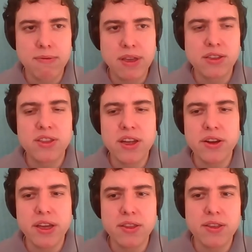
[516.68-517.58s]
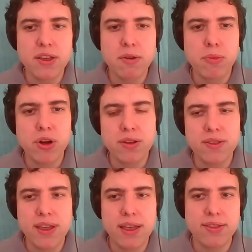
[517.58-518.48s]
is there any number
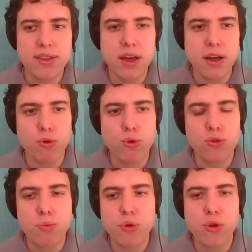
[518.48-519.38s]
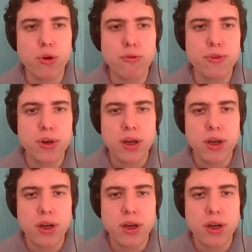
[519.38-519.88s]
that could prove